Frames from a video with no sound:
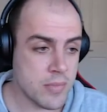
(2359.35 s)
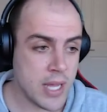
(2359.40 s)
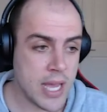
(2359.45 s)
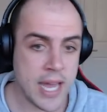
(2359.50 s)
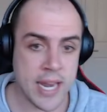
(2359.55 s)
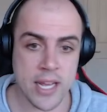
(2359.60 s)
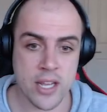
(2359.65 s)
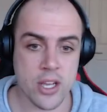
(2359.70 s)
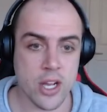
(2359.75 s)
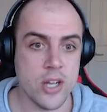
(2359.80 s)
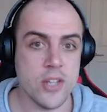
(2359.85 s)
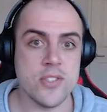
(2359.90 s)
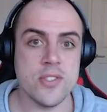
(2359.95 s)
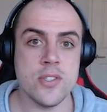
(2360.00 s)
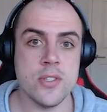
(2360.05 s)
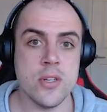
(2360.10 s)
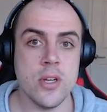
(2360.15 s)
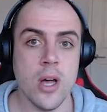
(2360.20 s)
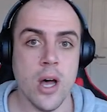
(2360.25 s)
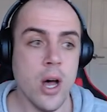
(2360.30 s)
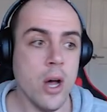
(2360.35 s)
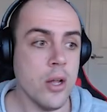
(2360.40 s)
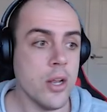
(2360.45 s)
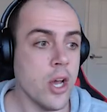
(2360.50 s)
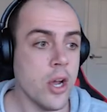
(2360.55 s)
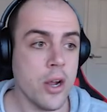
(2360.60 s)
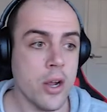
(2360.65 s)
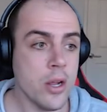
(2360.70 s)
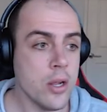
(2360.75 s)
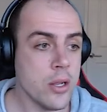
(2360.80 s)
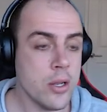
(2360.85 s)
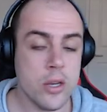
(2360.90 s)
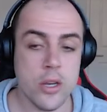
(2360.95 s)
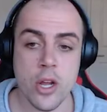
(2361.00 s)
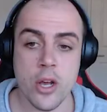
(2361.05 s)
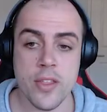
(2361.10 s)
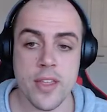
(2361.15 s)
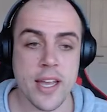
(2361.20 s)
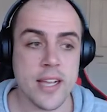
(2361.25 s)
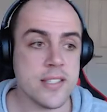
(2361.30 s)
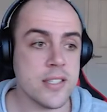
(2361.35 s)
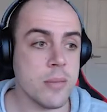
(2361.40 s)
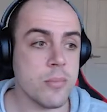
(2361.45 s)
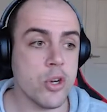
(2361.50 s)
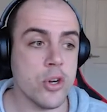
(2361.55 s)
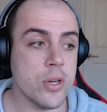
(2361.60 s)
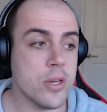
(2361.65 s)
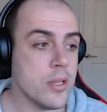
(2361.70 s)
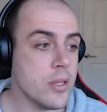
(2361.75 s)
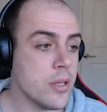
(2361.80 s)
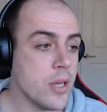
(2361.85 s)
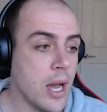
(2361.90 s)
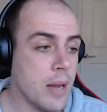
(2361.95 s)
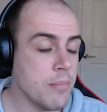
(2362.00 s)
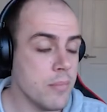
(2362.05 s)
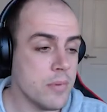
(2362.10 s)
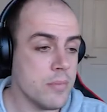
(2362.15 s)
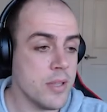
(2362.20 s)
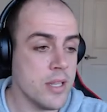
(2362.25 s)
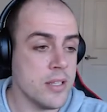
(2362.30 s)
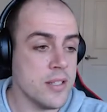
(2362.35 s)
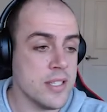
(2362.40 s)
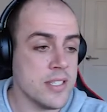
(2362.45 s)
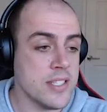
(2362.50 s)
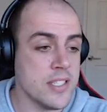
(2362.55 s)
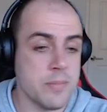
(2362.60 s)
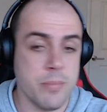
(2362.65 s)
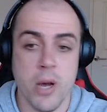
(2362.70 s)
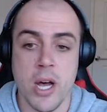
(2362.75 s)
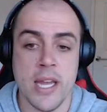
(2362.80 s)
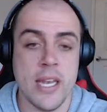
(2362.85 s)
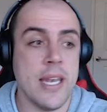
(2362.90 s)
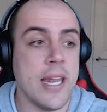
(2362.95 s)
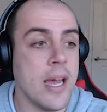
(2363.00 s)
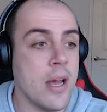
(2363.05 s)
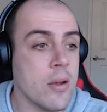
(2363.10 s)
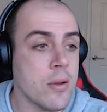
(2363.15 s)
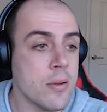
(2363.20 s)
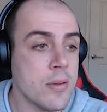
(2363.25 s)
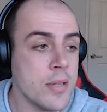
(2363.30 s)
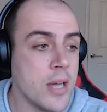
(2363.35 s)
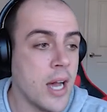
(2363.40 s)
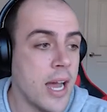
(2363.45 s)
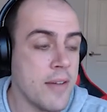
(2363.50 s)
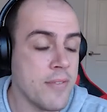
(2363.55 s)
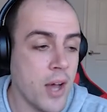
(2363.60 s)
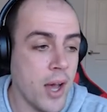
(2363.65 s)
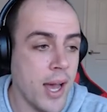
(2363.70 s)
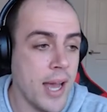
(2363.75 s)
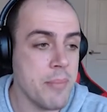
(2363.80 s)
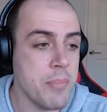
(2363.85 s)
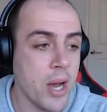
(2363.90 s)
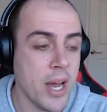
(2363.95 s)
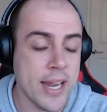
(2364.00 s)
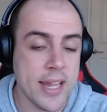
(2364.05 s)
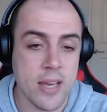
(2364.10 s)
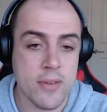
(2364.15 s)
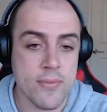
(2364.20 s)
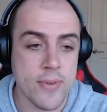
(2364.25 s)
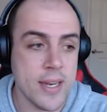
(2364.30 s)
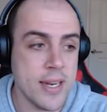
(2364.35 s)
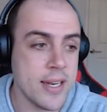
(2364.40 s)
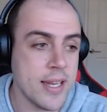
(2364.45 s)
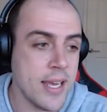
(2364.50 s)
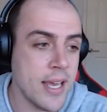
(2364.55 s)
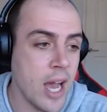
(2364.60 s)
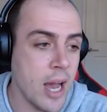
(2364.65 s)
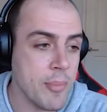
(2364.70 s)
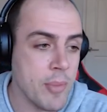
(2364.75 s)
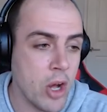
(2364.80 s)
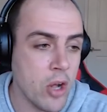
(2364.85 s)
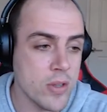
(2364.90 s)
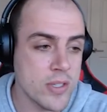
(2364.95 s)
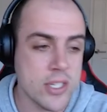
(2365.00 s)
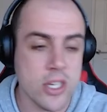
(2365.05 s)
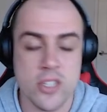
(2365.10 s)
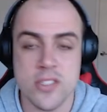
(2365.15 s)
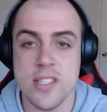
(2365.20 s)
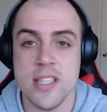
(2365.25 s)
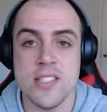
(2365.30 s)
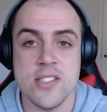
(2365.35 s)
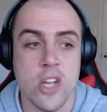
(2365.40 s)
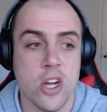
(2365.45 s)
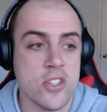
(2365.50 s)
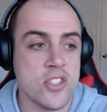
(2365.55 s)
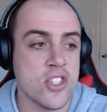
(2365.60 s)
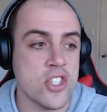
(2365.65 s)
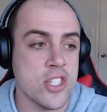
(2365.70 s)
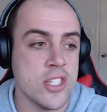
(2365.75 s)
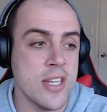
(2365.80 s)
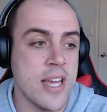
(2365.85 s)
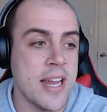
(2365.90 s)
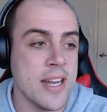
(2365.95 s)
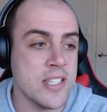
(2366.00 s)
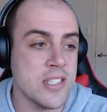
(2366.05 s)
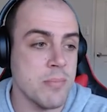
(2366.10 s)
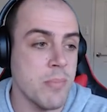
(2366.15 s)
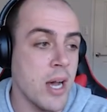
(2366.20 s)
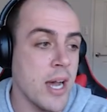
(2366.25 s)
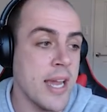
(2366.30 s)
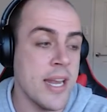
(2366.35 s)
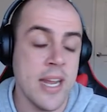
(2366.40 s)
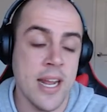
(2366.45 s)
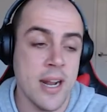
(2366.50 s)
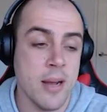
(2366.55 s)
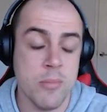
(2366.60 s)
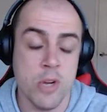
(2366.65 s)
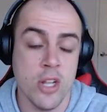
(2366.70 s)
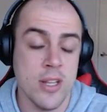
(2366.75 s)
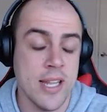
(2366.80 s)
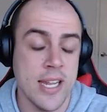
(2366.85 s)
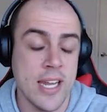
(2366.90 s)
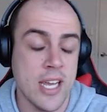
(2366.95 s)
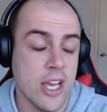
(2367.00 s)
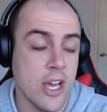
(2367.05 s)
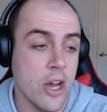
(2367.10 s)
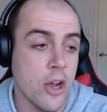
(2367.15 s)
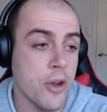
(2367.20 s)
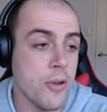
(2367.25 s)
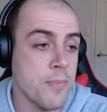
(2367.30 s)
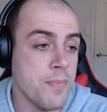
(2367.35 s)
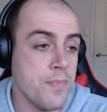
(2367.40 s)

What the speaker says: And it goes, oh no thanks, I'm good. This is mine now. I have a high binding affinity. I'm holding onto this oxygen and it's mine and I'm not letting go.